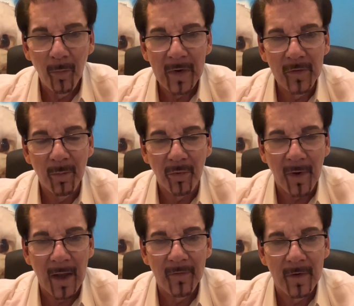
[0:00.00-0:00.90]
We do
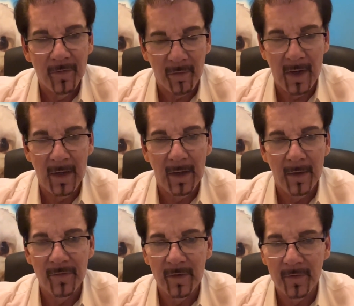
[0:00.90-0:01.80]
private training.
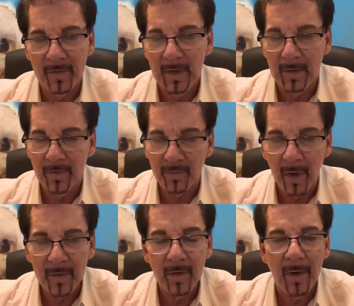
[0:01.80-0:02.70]
It's just the
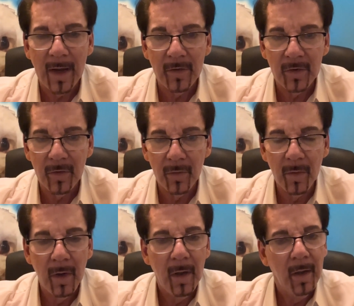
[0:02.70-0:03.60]
instructor and you.